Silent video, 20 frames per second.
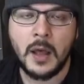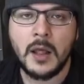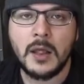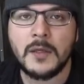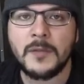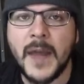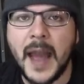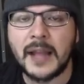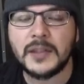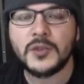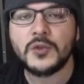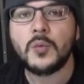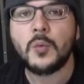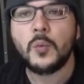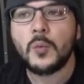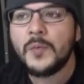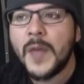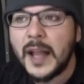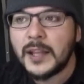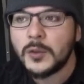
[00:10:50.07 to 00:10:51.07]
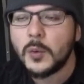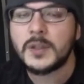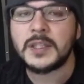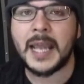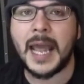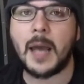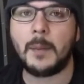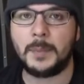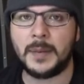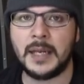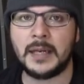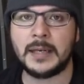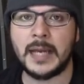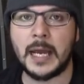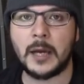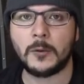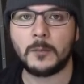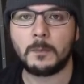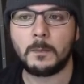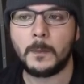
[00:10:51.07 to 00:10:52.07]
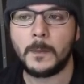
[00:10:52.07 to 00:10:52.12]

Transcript: That's that's what's happening now.